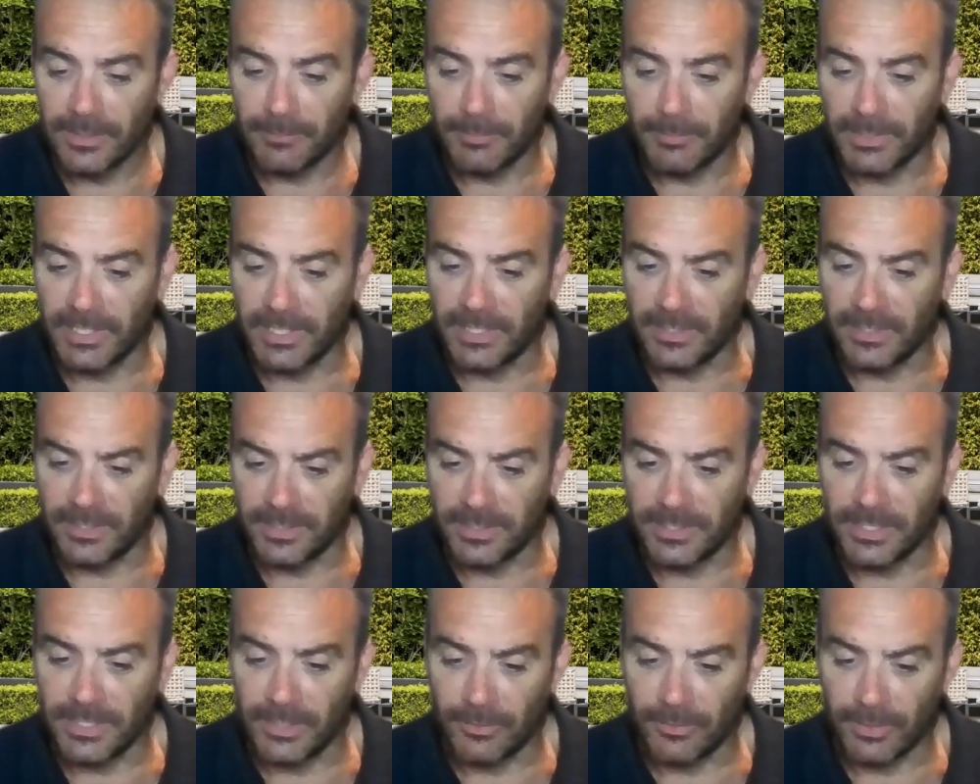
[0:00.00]
But then
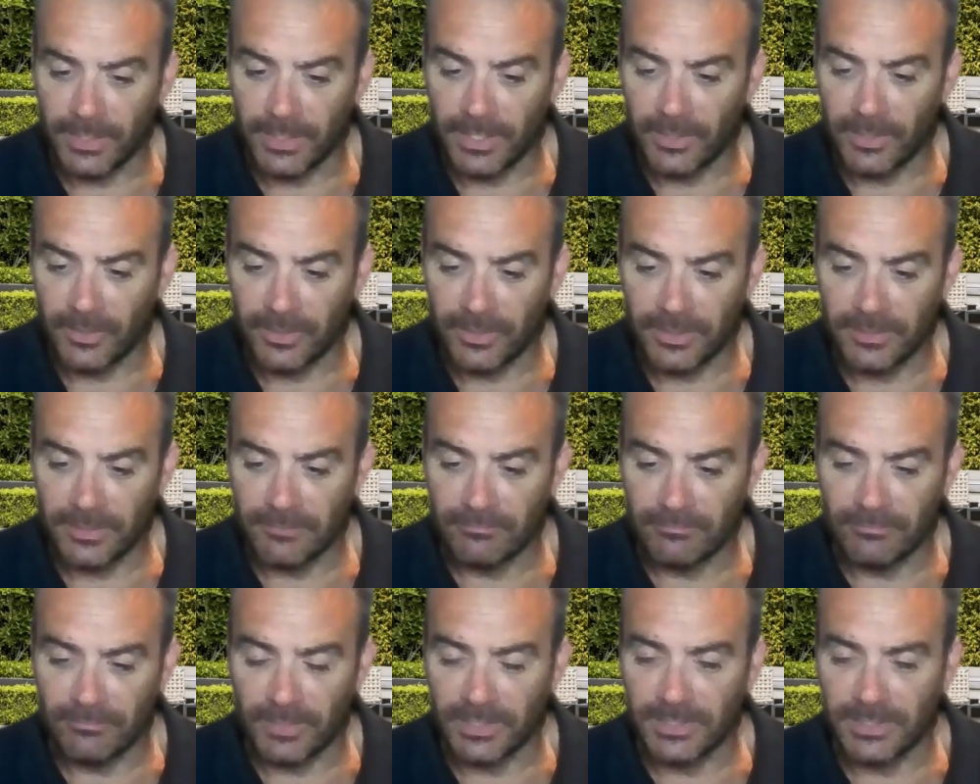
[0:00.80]
this year again, I
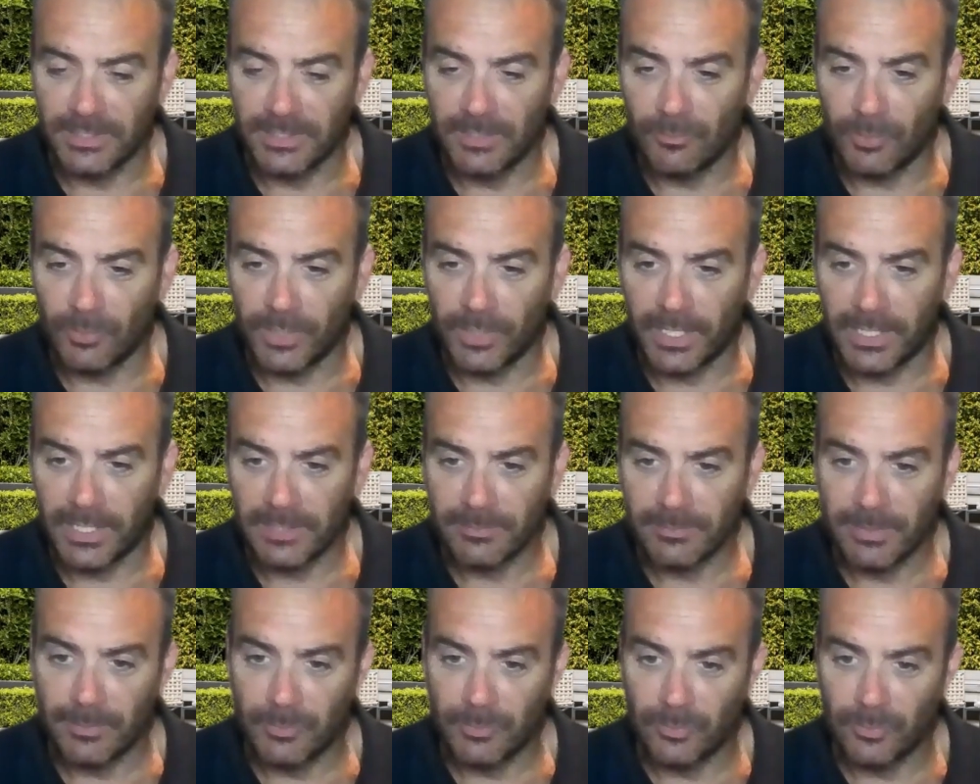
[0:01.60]
just didn't want to
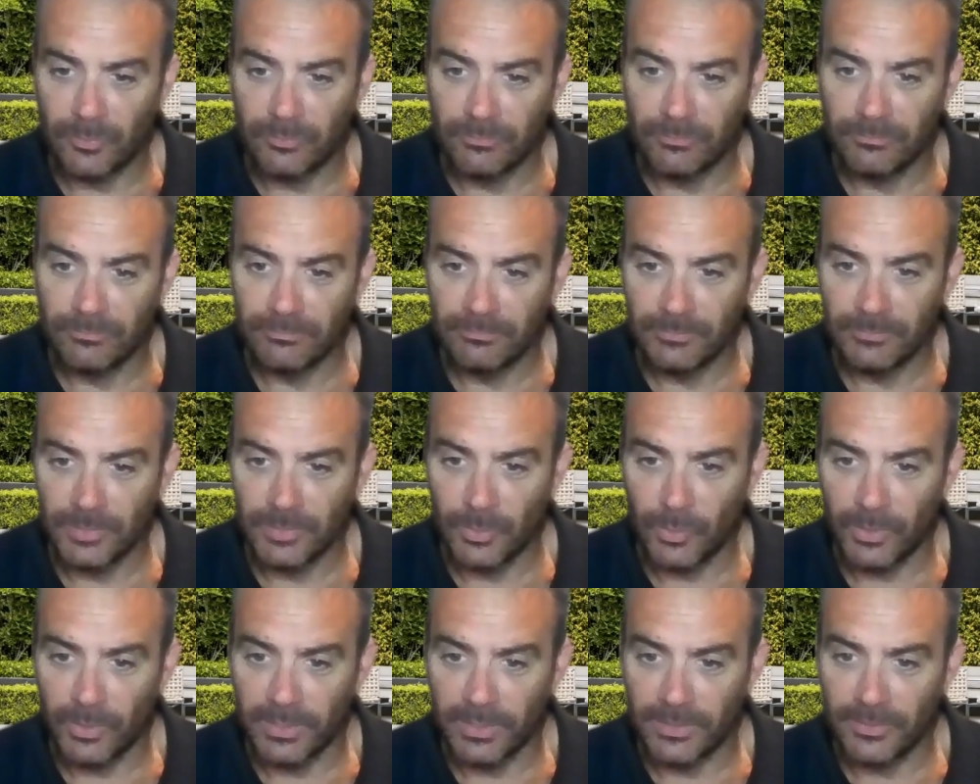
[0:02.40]
ask people
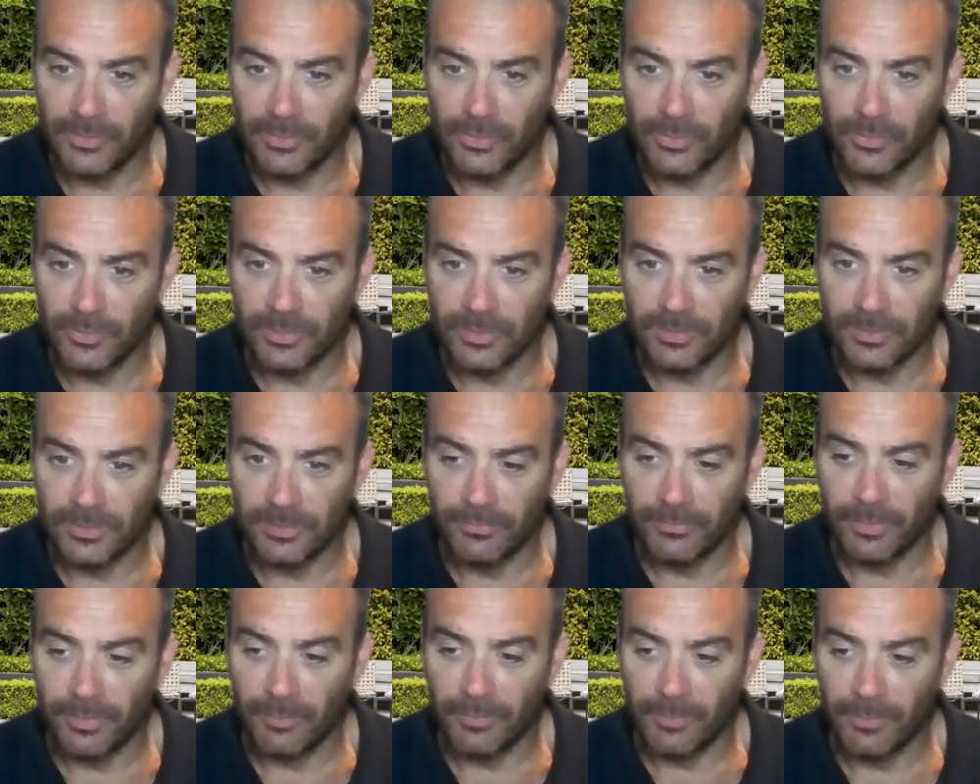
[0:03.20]
who I didn't use because I
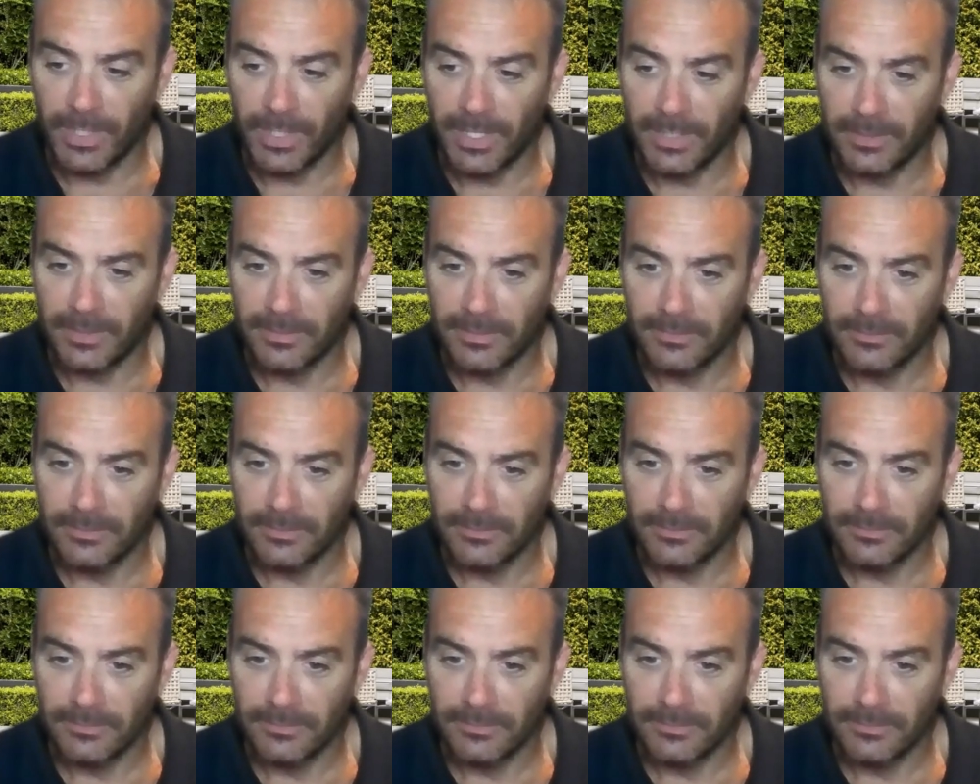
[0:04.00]
felt bad.